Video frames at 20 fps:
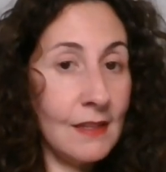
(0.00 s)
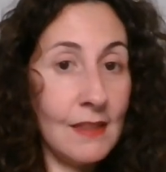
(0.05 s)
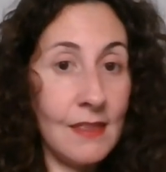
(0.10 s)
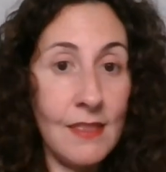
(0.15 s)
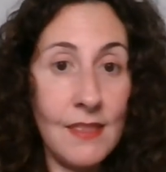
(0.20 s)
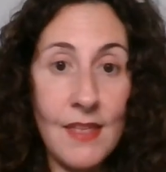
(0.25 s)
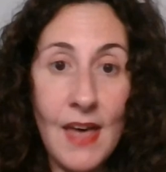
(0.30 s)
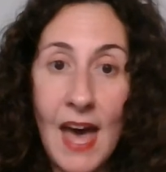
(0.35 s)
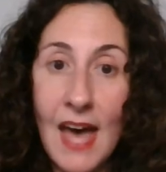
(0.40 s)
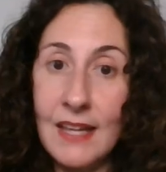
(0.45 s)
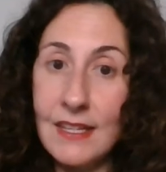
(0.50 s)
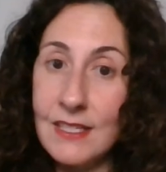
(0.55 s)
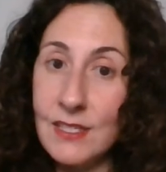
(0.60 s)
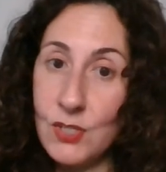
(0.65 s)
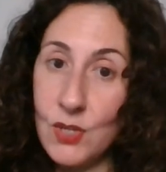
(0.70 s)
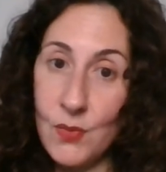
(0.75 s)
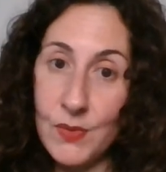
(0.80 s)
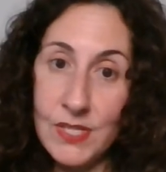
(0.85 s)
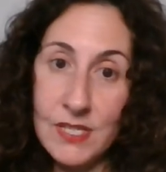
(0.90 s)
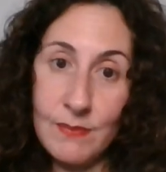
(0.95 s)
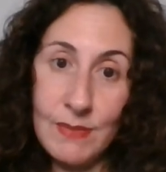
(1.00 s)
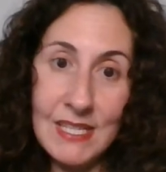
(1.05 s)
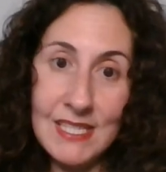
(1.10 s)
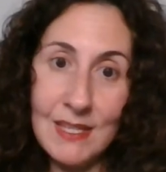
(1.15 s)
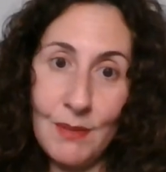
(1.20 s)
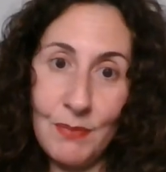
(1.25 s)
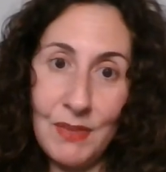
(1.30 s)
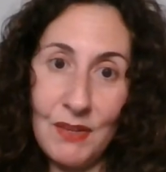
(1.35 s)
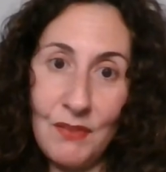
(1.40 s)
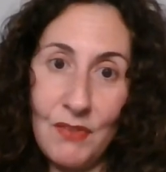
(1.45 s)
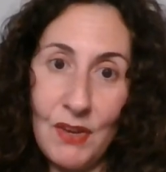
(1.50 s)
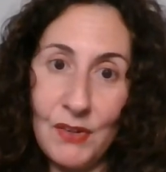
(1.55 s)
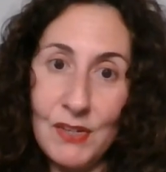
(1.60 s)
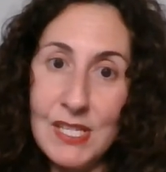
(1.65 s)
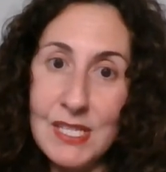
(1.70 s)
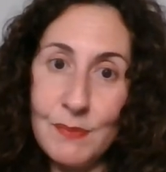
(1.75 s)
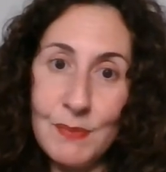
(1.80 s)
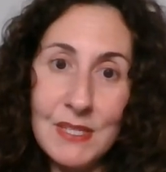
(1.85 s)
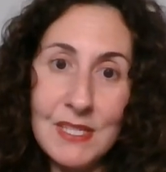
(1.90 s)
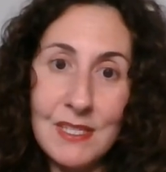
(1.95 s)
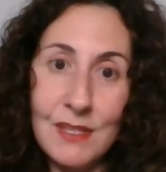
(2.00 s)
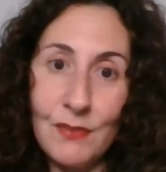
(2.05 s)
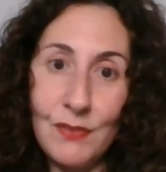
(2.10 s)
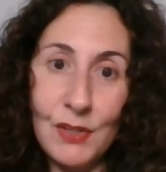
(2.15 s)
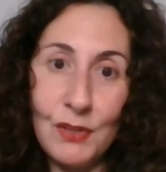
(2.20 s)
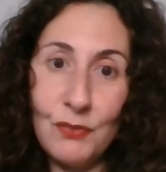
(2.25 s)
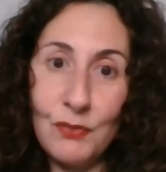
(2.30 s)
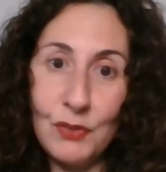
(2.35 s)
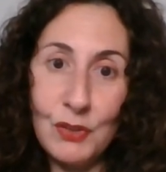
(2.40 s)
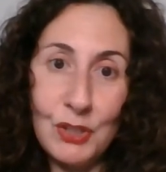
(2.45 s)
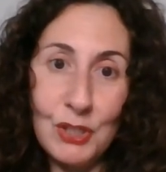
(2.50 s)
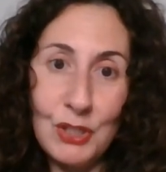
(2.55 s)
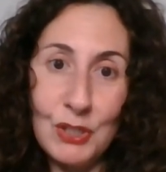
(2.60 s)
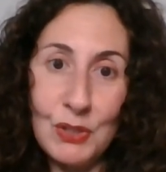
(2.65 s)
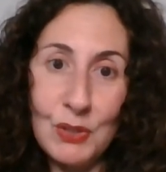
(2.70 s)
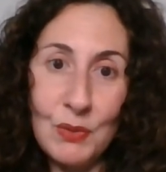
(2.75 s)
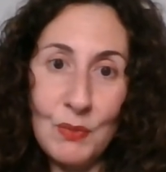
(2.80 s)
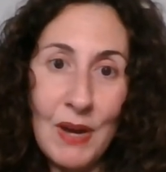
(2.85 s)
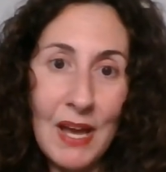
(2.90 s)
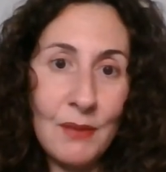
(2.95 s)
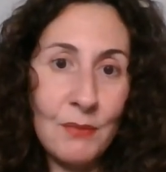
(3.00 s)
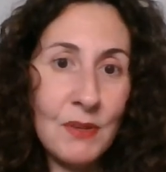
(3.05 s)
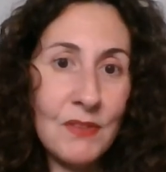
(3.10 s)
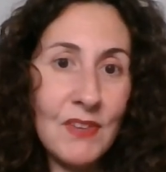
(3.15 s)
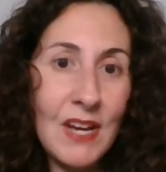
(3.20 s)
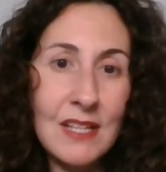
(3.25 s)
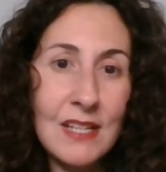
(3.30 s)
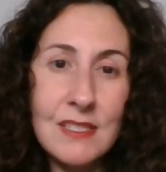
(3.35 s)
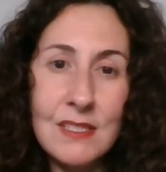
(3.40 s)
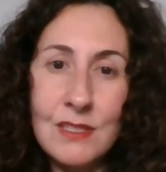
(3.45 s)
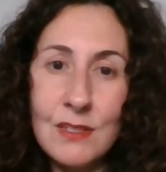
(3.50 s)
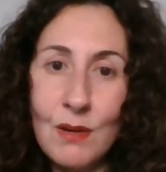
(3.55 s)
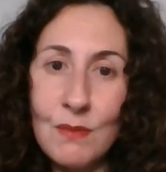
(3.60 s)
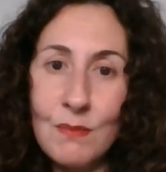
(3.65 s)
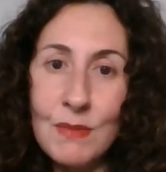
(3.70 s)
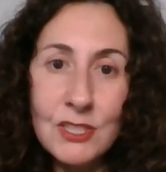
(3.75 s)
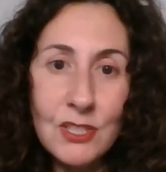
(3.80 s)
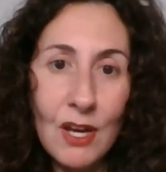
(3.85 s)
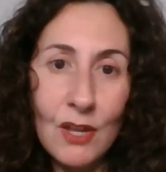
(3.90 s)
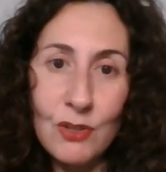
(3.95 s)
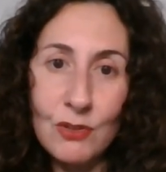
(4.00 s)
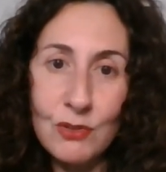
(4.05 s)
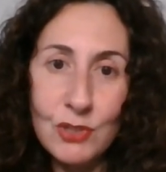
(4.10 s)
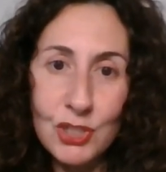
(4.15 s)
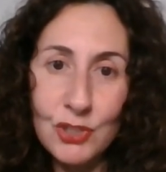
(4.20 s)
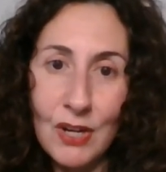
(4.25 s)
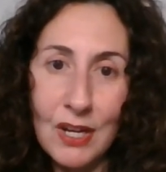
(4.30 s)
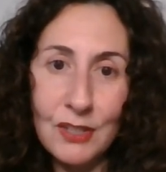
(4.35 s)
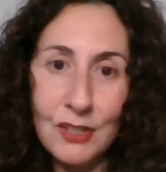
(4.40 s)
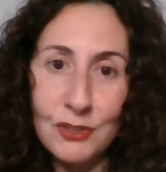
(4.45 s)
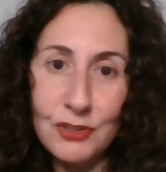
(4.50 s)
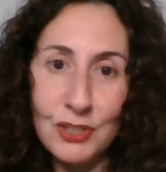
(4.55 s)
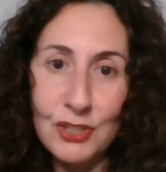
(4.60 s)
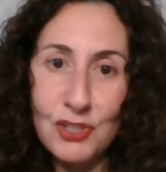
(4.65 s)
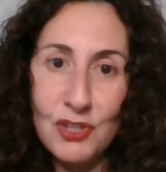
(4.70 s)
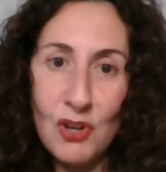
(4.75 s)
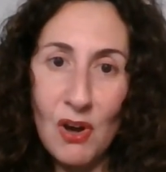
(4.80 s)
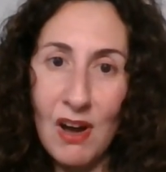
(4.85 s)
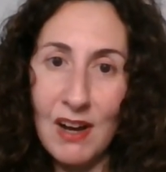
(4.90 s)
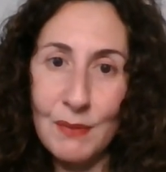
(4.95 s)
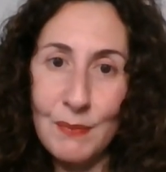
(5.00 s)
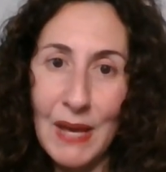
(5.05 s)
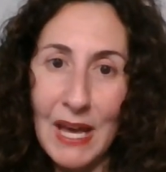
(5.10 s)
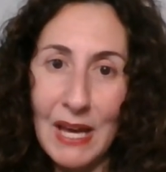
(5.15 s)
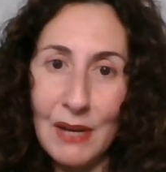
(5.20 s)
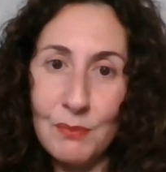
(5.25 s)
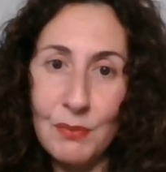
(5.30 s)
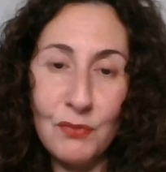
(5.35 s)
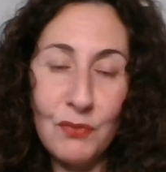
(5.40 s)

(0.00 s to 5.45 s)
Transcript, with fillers: that is going to mean something very specific for you, and we've got so much other astrology to talk about.